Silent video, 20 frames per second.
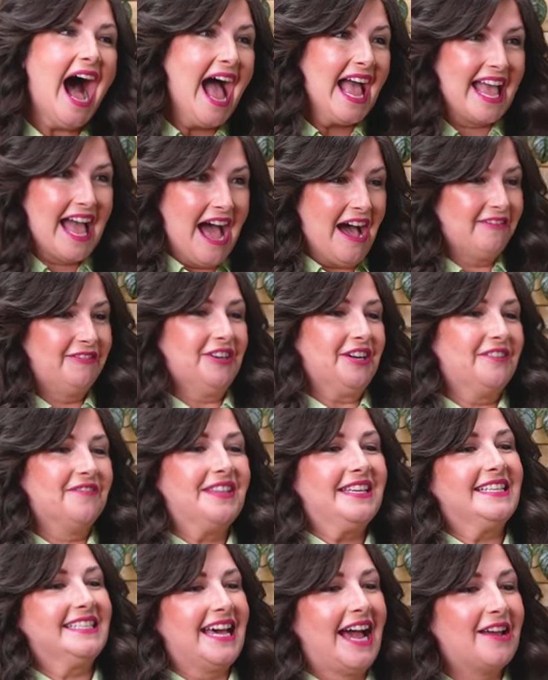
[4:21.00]
I have one of
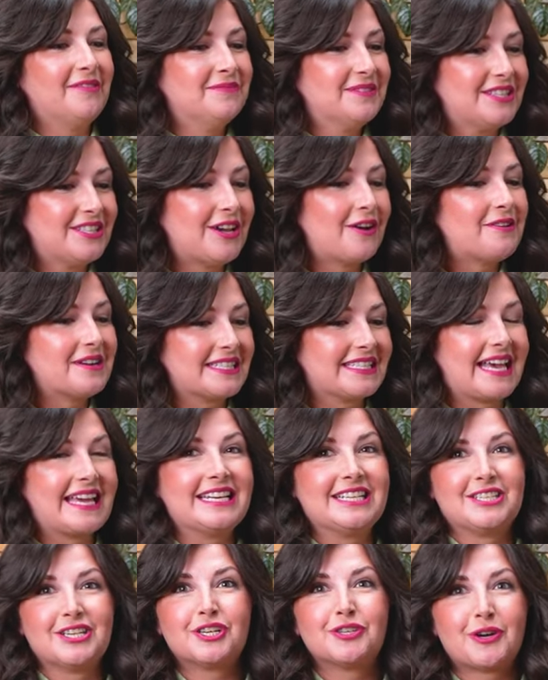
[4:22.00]
these. I'm so
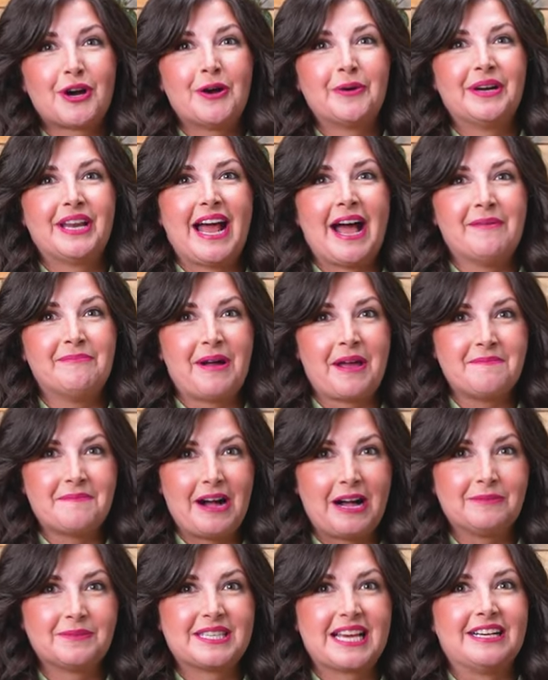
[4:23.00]
excited to grow it at my
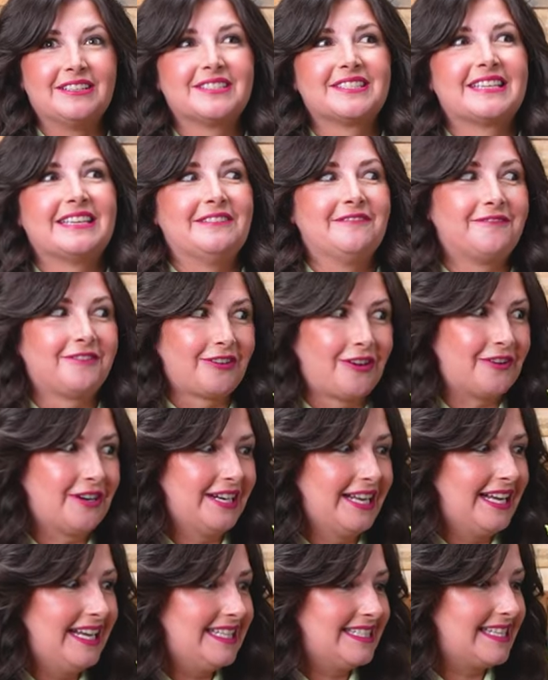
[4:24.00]
mom's house in
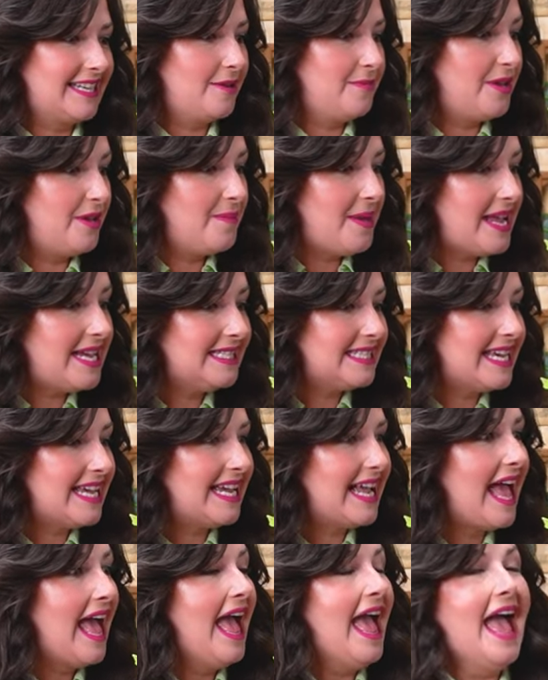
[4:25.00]
Florida. It's going to be
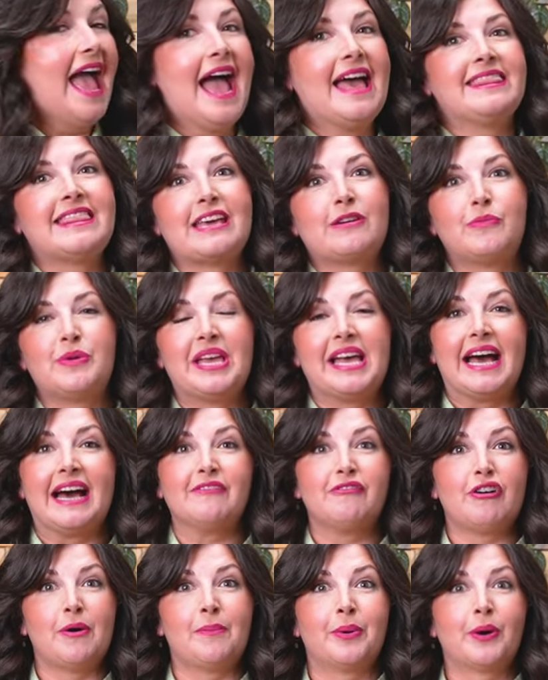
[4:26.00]
amazing. And then we
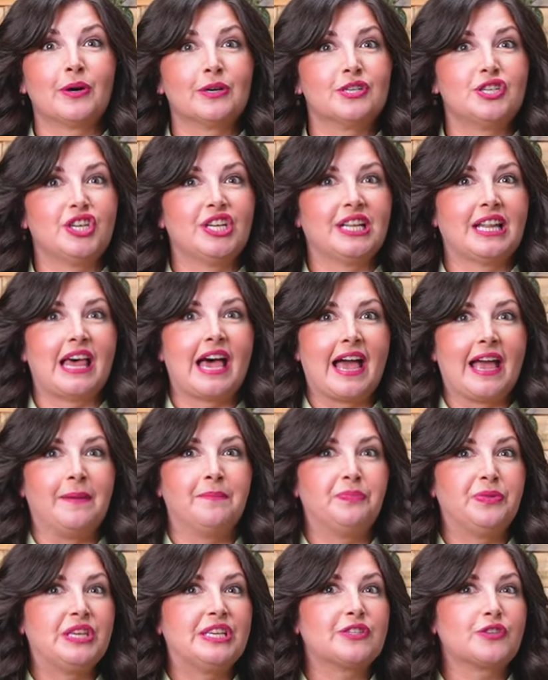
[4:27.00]
have a Persian lime.
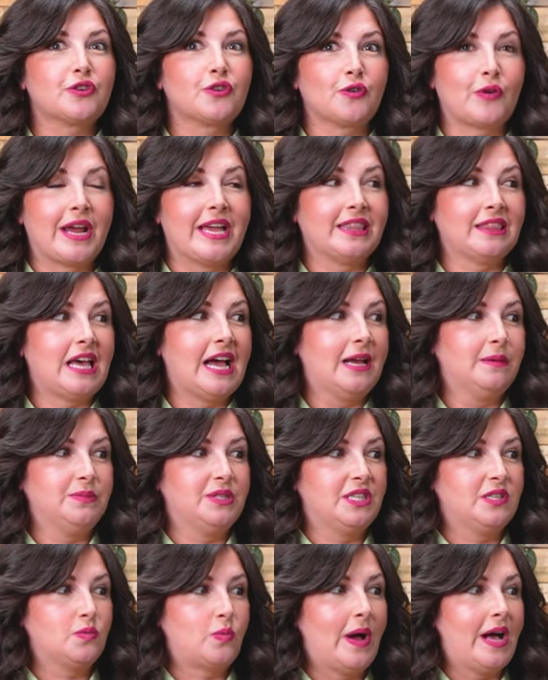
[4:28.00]
These are great
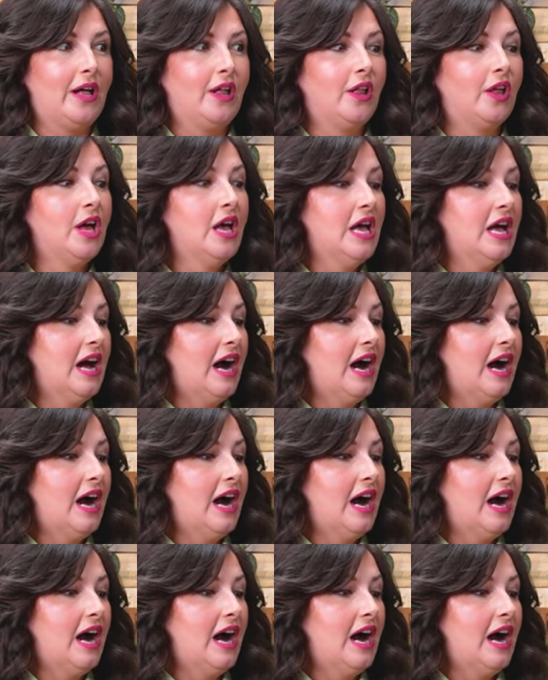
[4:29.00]
limes as well.